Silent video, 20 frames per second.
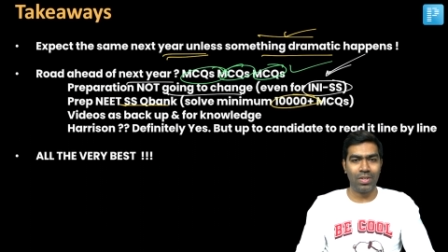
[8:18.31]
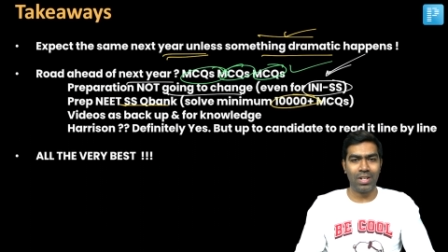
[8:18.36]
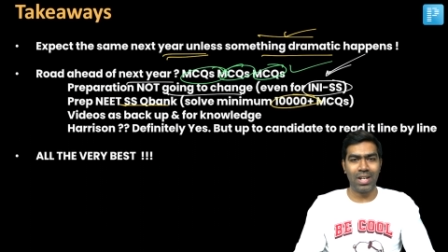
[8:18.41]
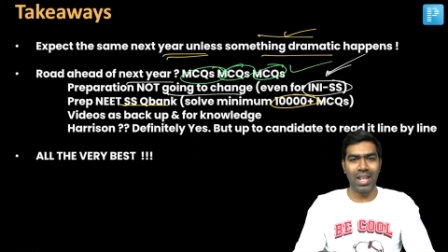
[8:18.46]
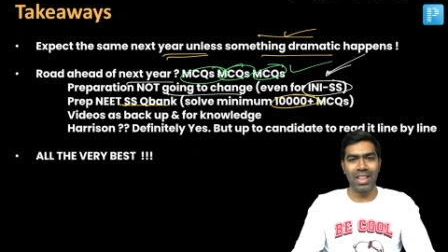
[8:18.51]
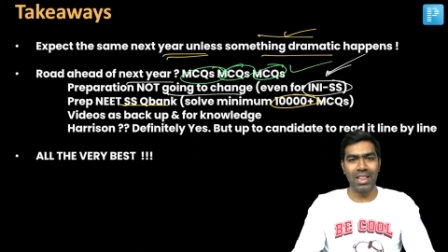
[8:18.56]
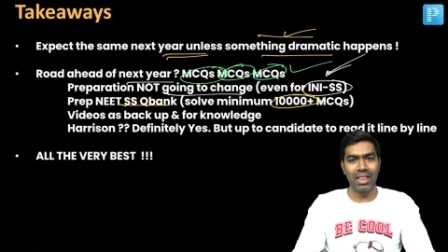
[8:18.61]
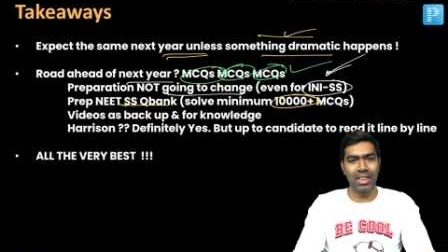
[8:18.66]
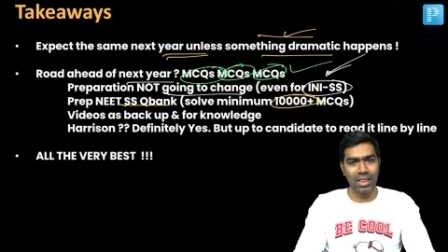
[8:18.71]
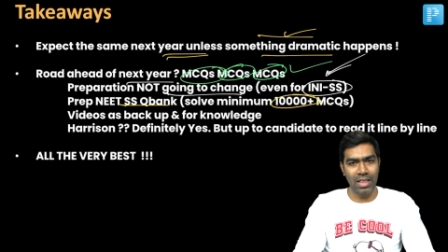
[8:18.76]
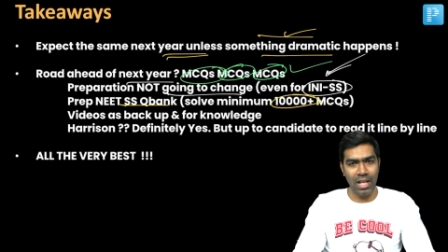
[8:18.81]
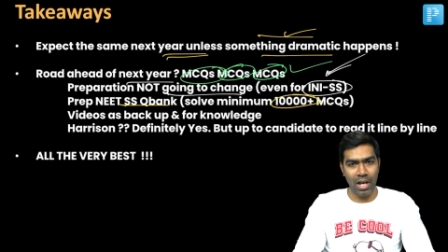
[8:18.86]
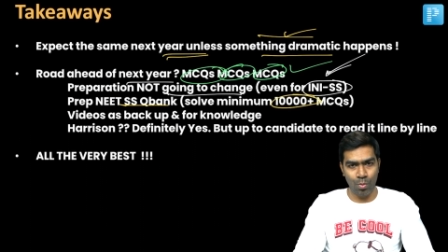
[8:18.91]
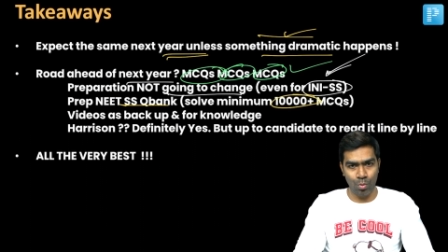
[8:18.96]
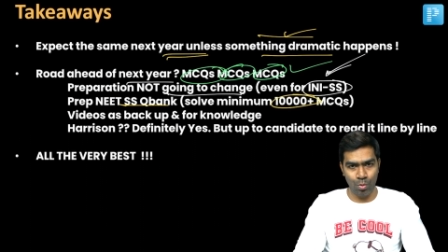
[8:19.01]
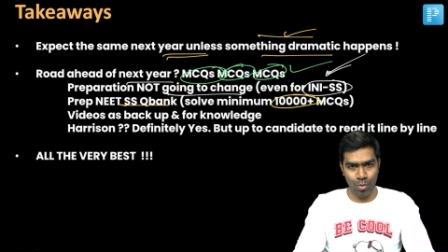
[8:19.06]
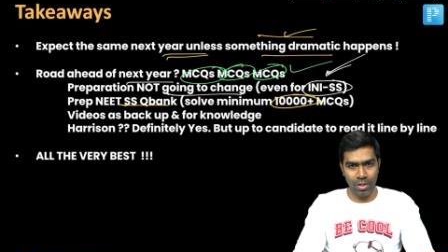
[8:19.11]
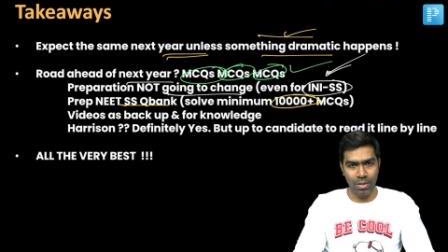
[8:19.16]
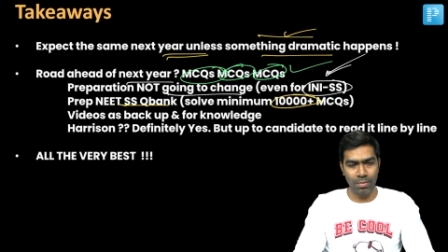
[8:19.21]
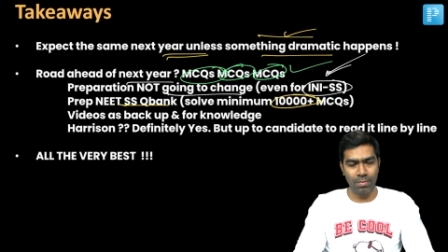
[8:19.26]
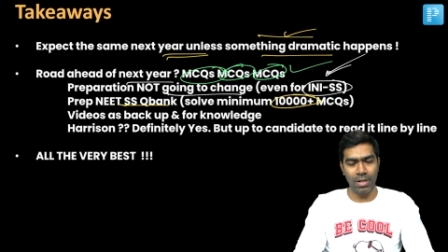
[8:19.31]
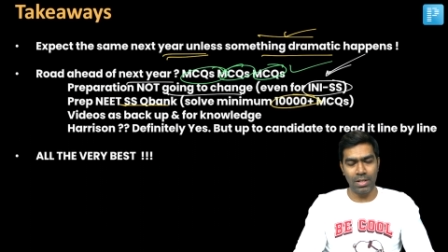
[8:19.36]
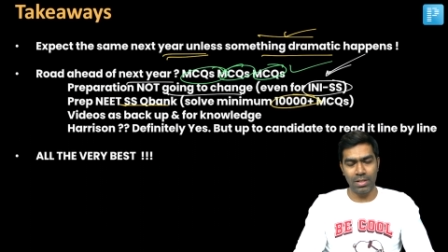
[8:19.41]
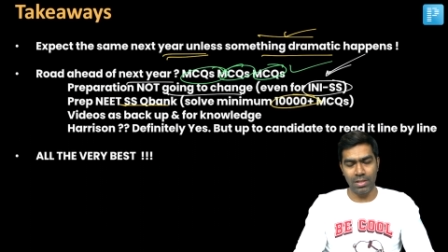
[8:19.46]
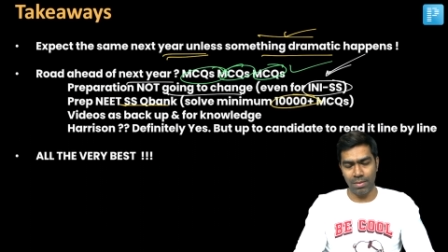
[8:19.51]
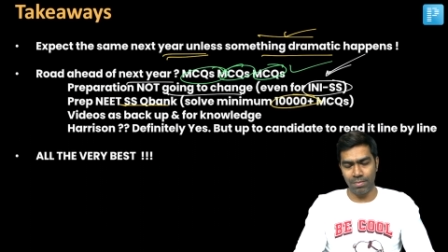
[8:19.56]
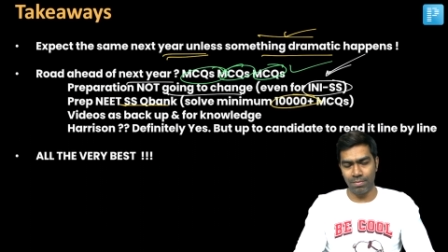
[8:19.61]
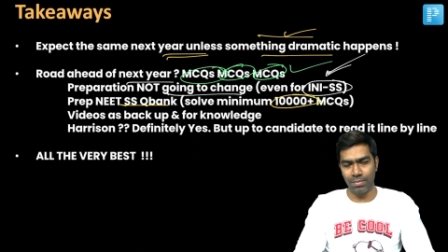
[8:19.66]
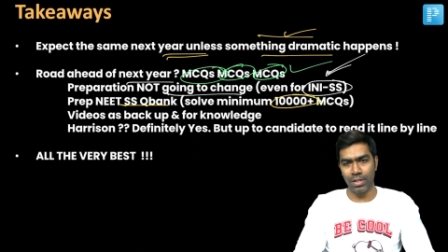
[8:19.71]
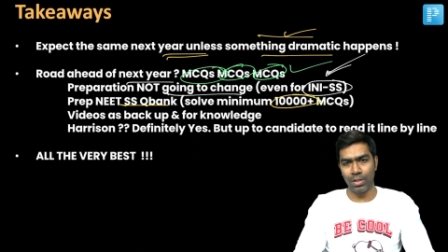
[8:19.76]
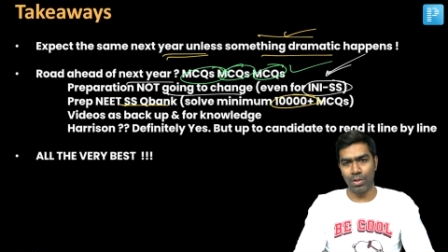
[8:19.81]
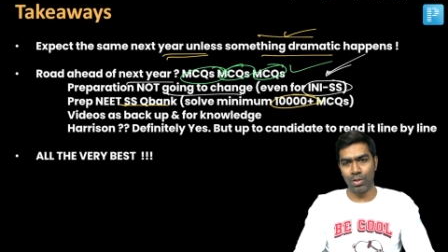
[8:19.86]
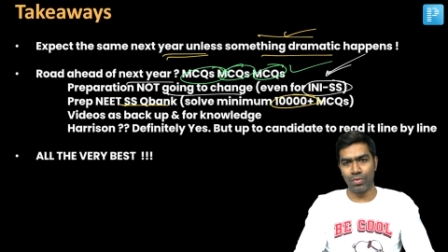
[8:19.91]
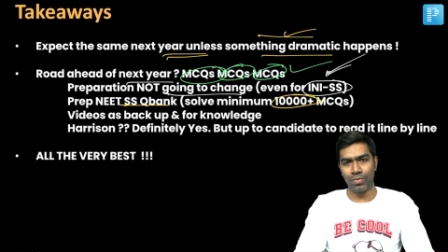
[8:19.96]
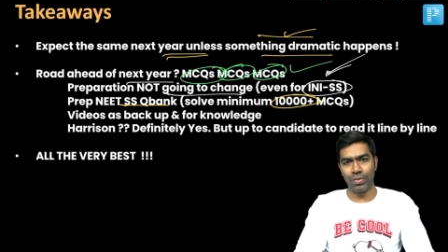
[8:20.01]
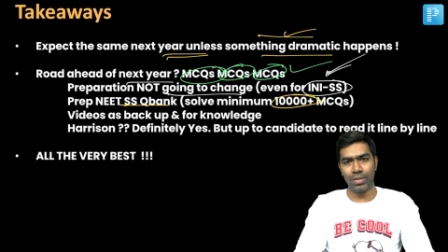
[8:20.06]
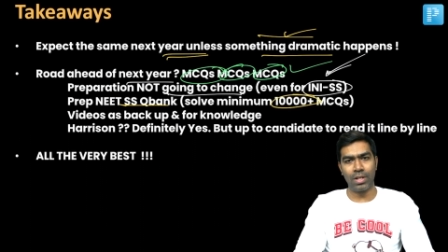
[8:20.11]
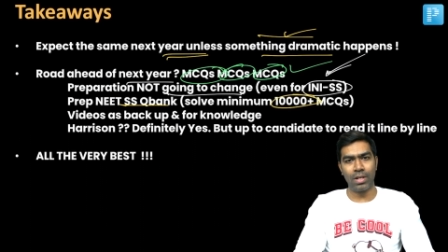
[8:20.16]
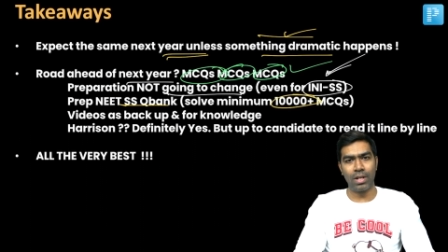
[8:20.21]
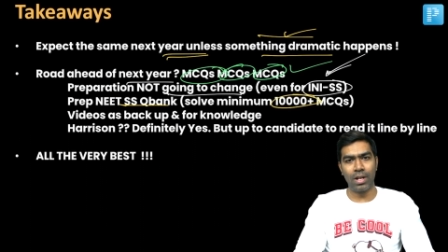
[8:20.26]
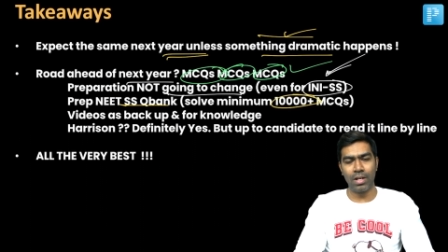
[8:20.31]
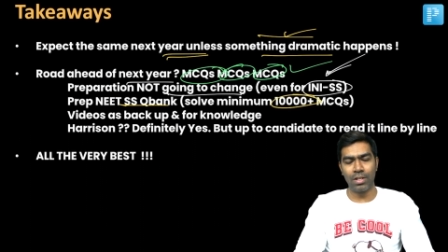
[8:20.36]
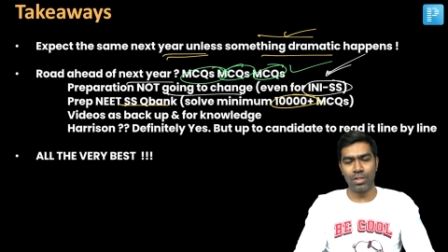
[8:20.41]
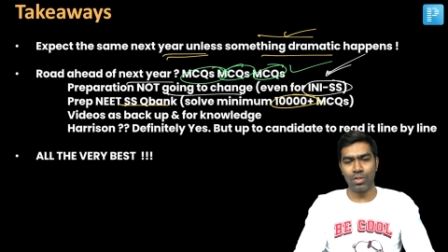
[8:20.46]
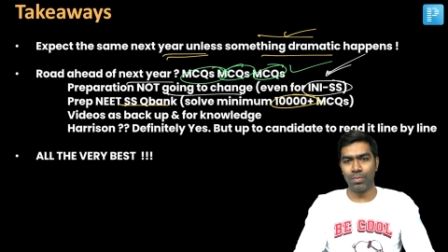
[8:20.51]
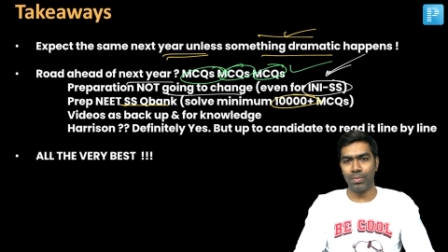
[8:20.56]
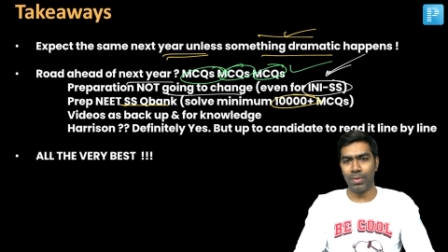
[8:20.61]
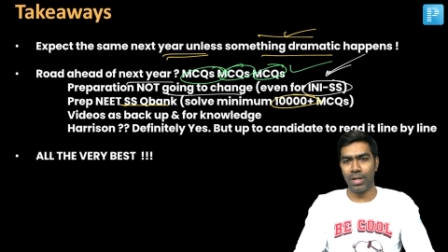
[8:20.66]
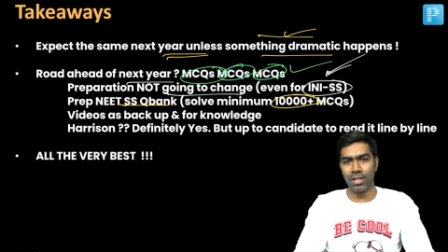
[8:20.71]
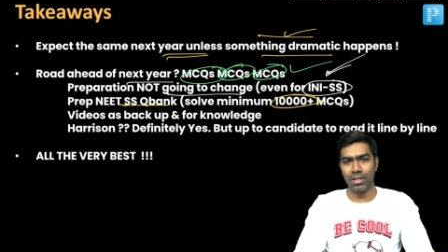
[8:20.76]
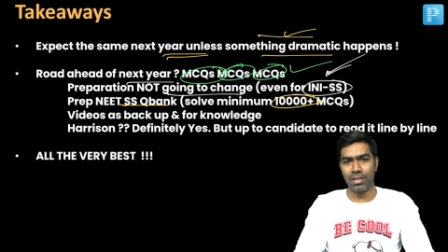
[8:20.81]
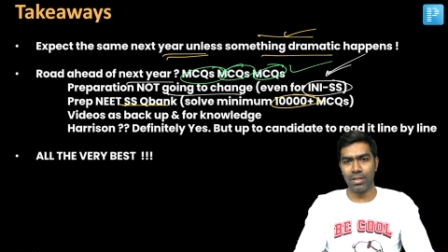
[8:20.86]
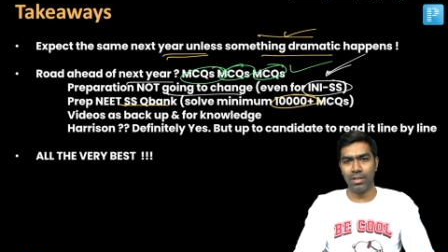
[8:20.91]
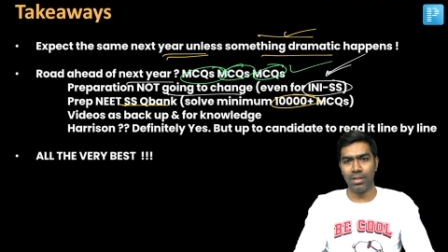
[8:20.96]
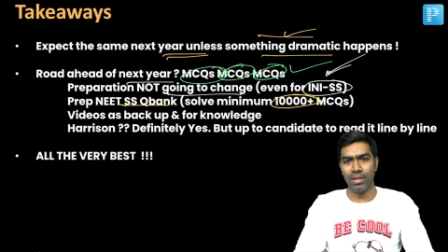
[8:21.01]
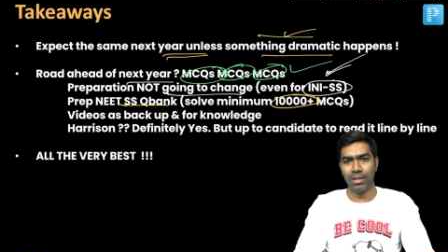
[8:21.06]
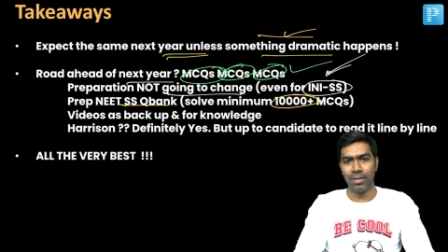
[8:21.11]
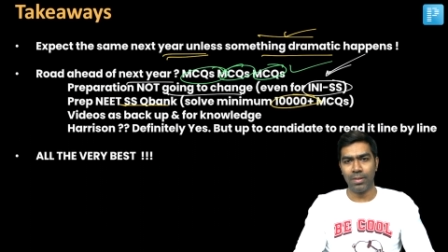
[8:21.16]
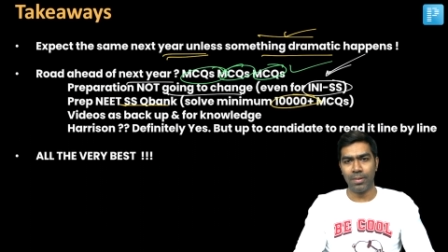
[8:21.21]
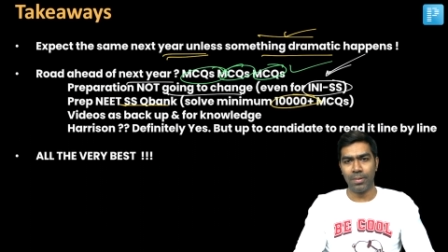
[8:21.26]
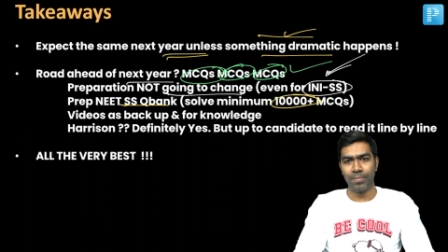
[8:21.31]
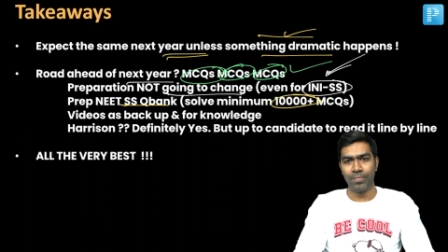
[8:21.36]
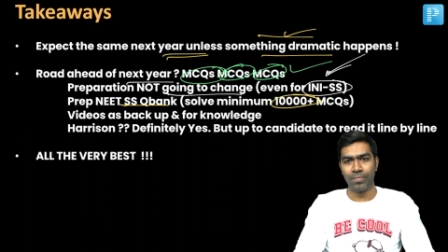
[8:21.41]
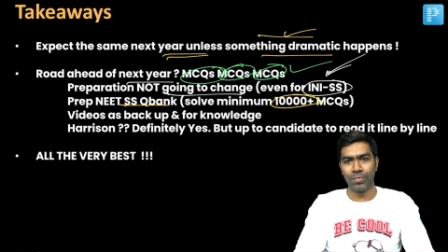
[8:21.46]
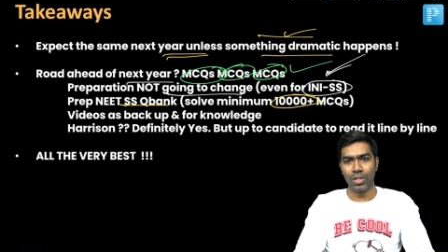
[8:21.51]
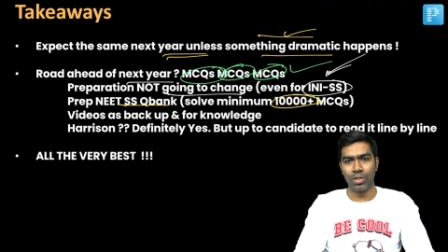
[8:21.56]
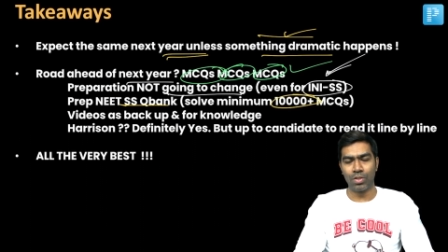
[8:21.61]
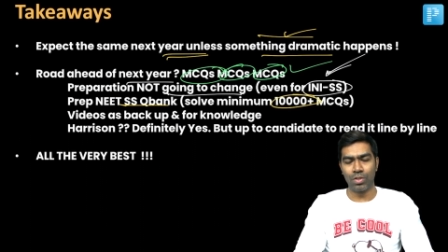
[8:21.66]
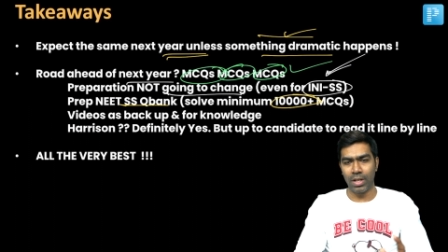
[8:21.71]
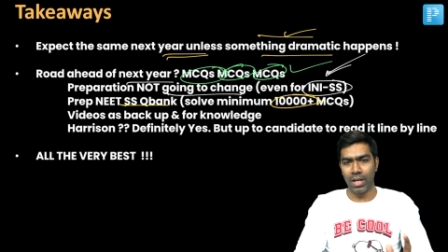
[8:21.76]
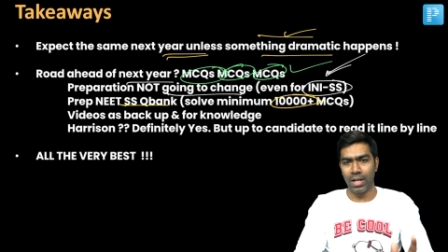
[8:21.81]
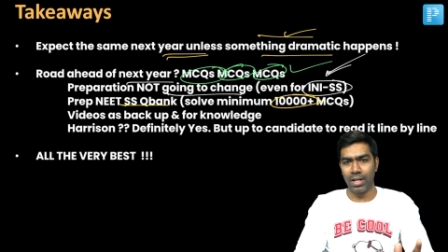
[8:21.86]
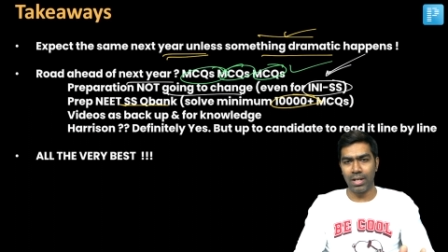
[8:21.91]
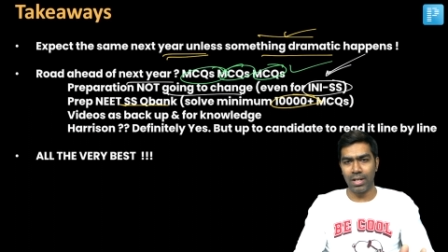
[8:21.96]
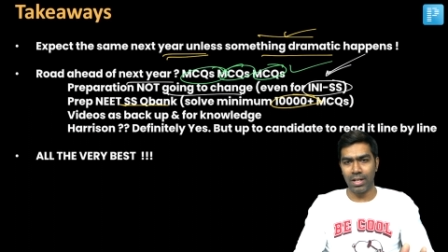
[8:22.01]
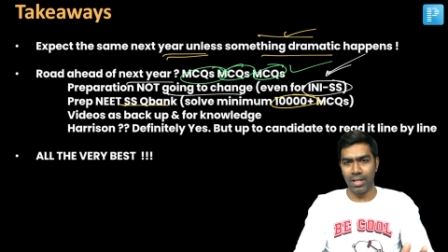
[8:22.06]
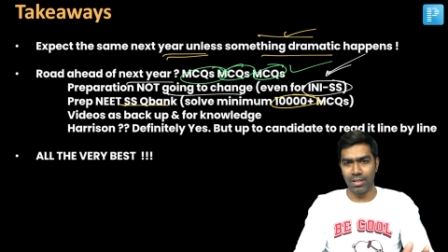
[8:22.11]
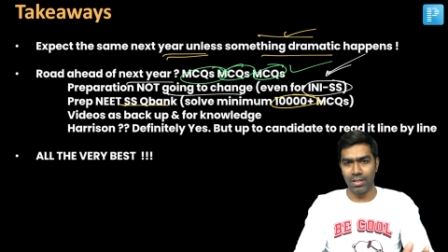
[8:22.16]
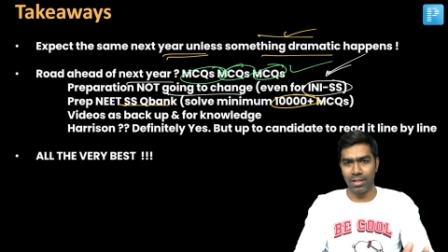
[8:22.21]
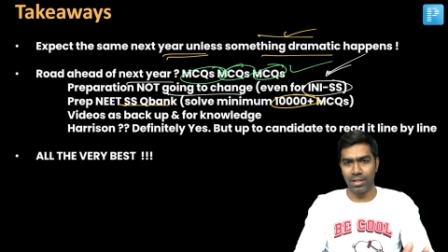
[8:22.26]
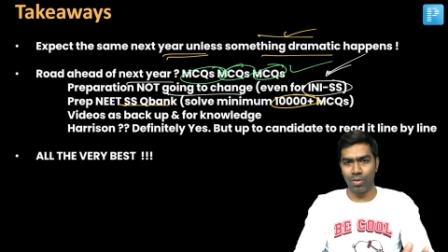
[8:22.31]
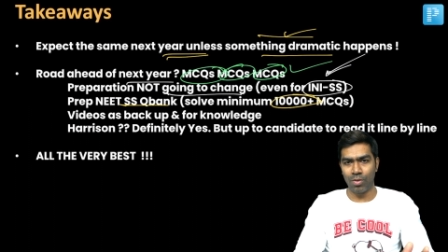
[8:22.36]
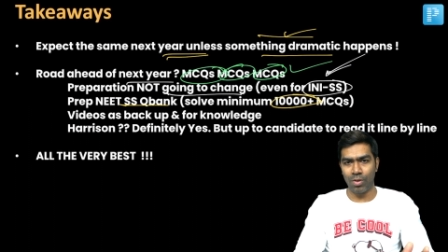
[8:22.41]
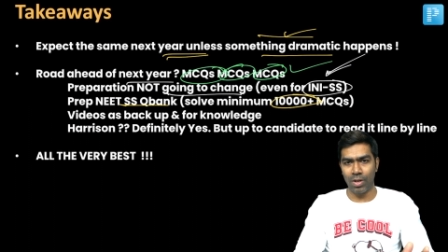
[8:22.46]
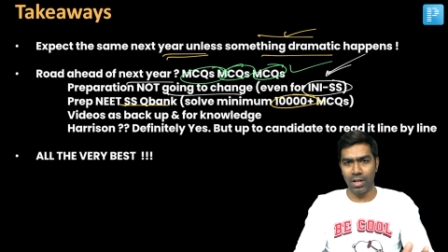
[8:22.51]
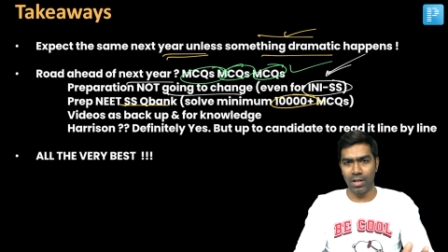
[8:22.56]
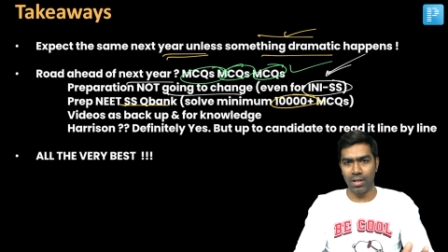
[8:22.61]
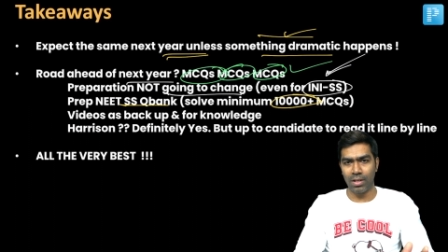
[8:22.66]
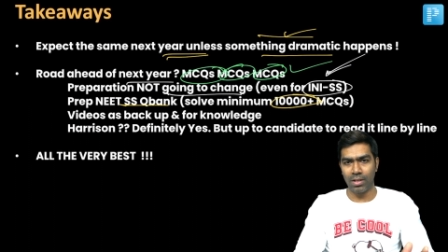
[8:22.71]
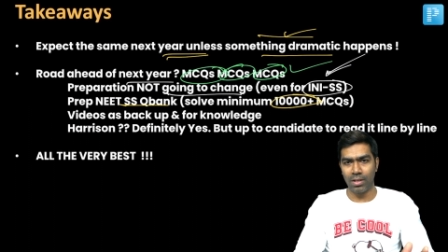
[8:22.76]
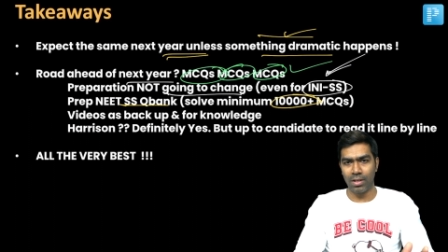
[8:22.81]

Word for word: 10,000 plus MCQs with regards to medicine to get a decent rank.